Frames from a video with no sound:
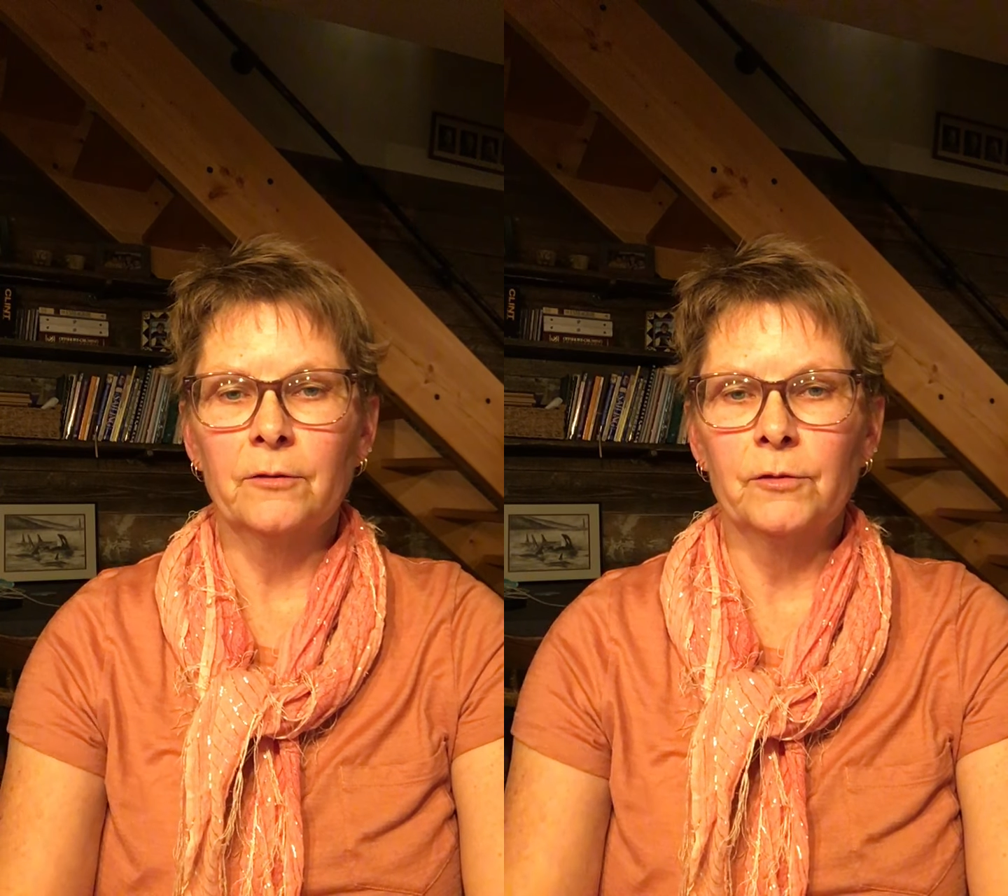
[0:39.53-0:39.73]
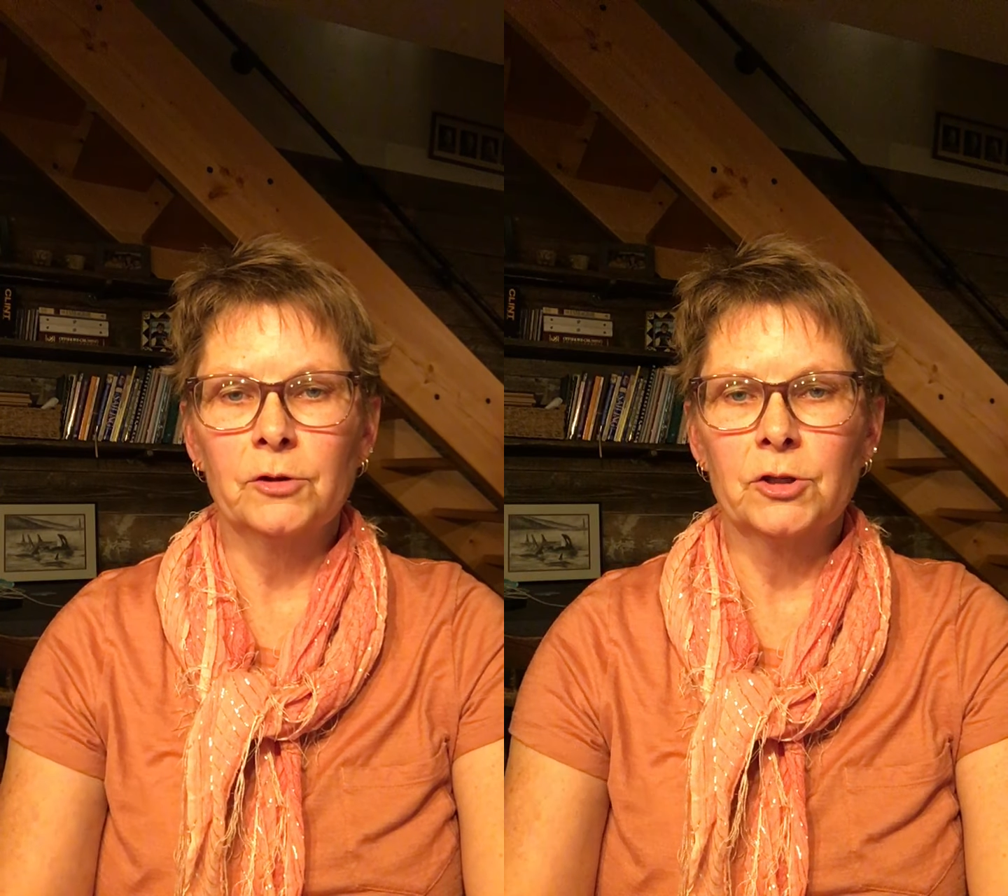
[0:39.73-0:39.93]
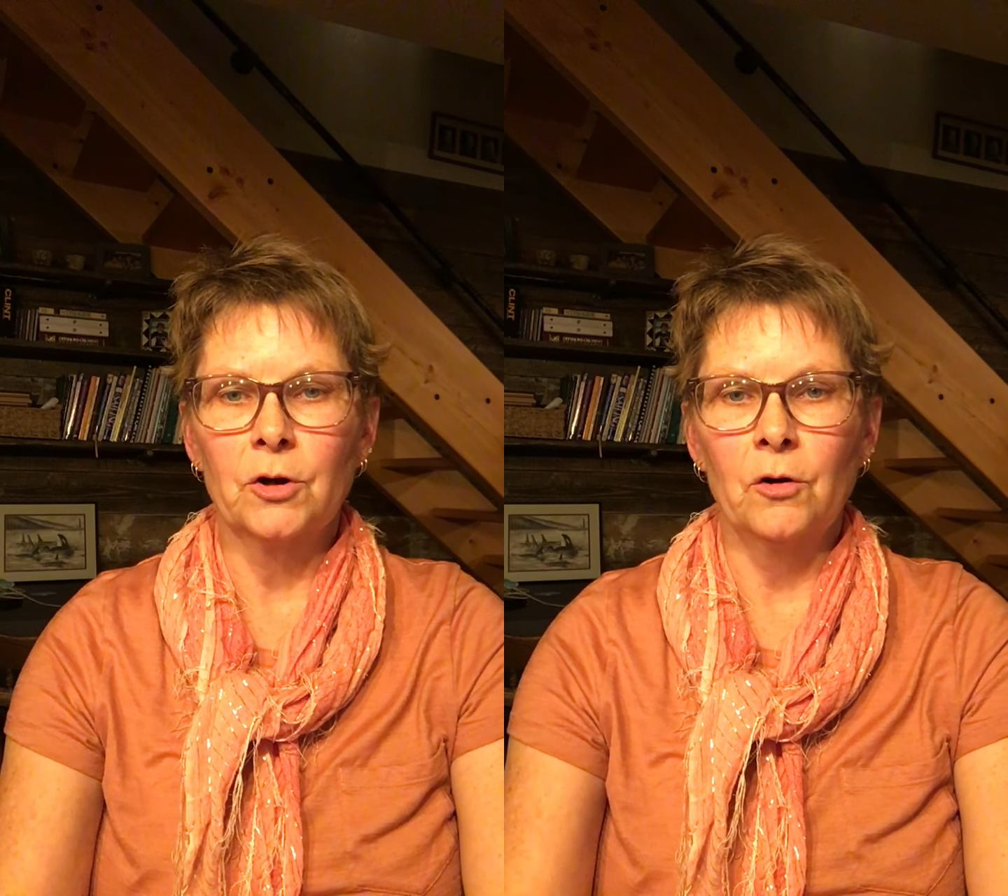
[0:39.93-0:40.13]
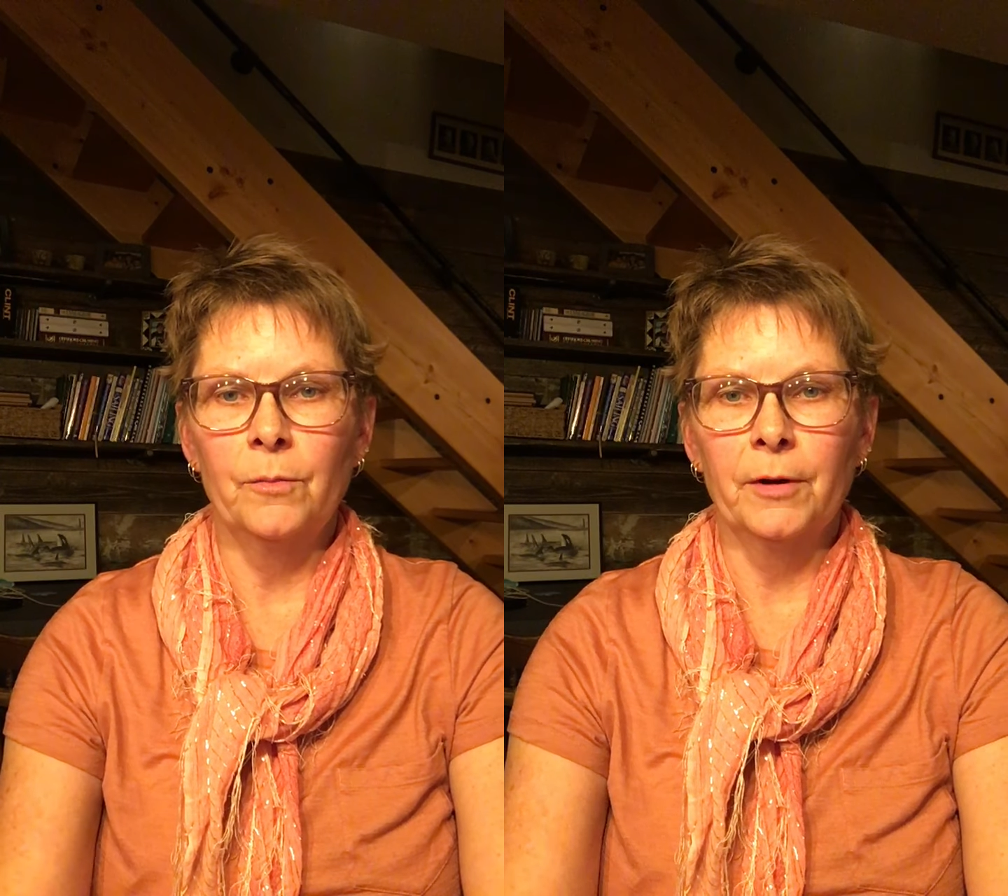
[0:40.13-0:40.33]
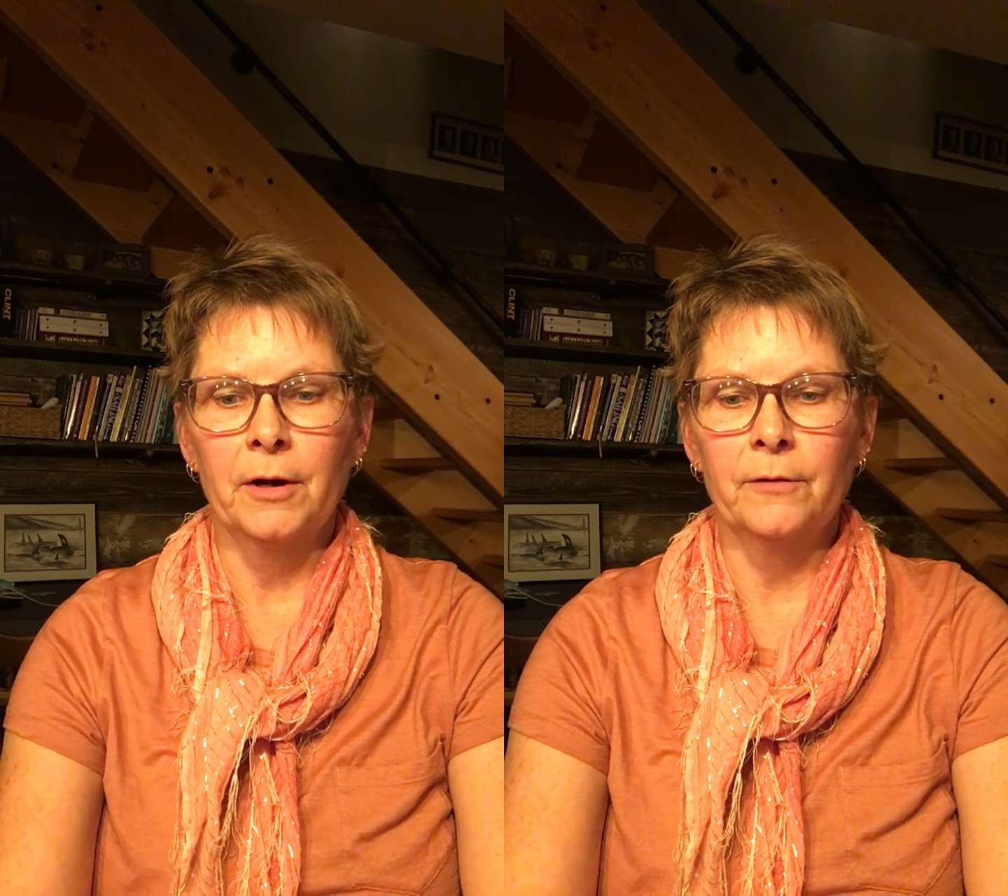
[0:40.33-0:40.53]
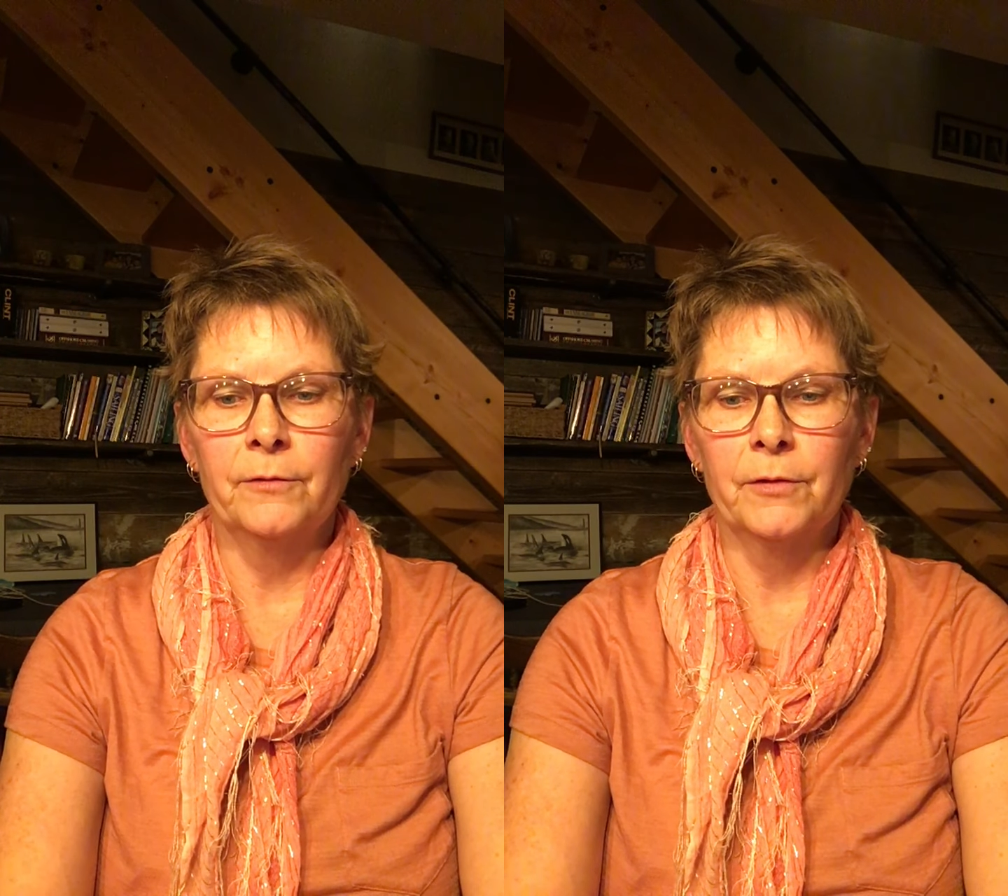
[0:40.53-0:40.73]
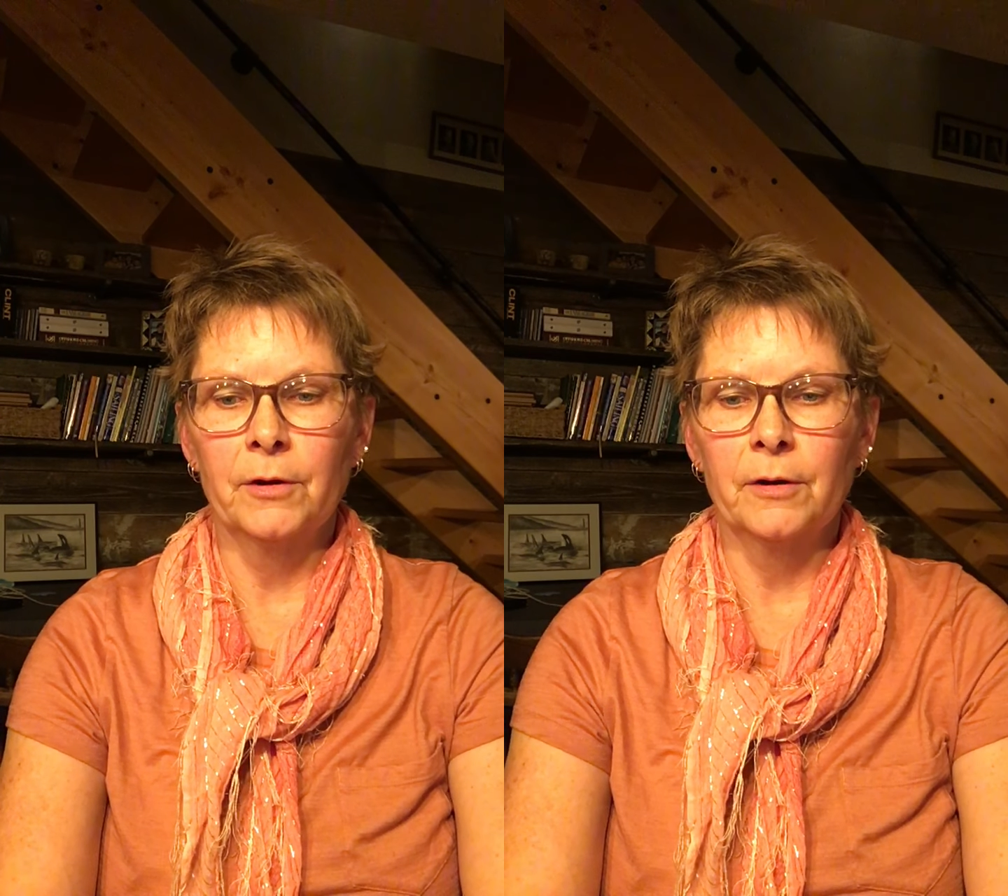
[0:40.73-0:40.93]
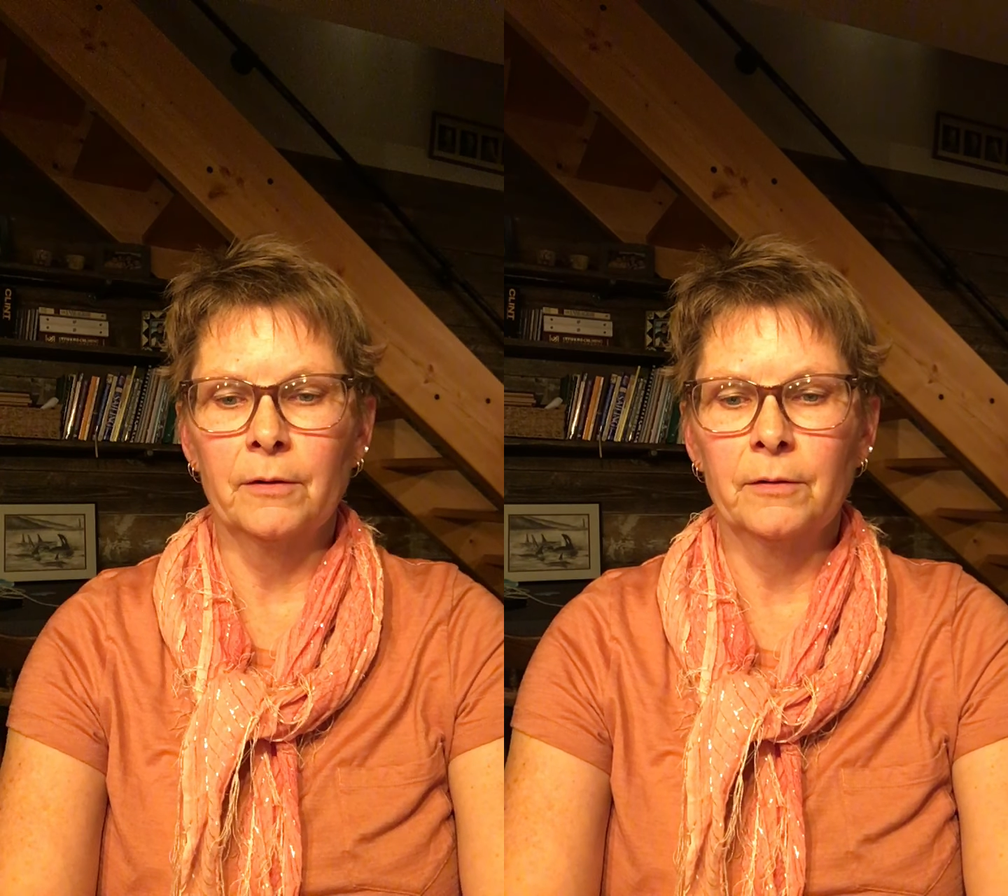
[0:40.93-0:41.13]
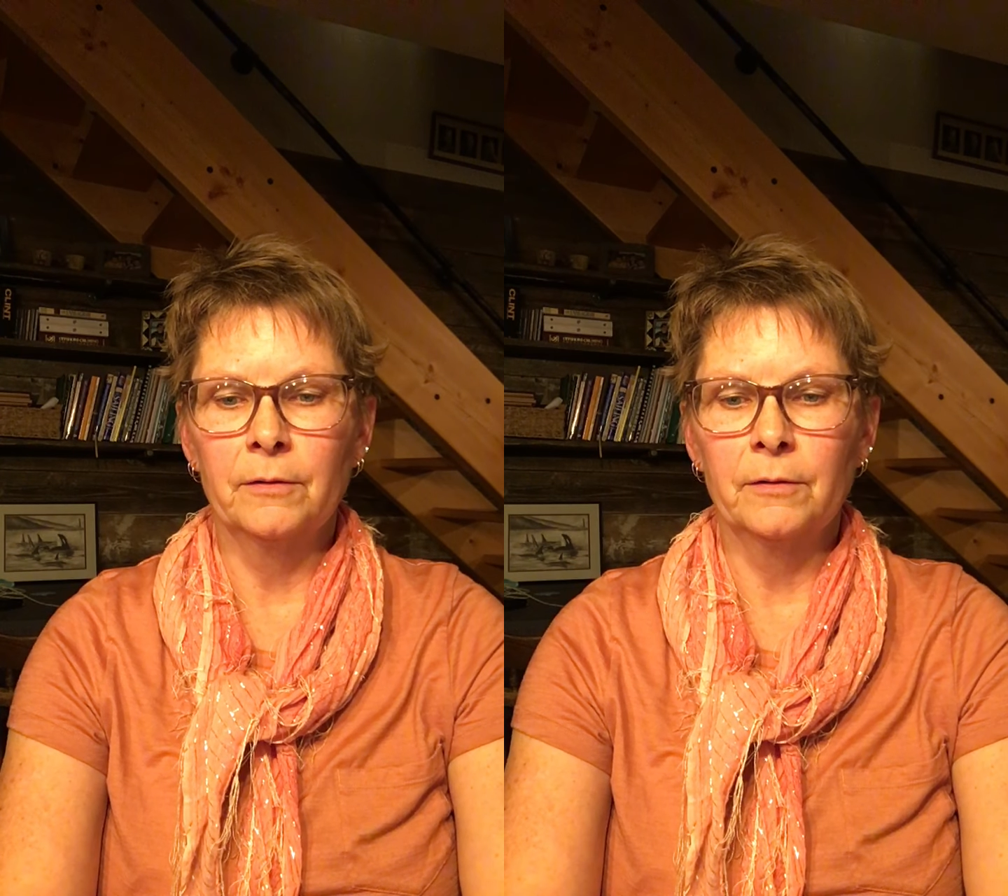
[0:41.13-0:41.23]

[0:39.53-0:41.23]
the full scope of the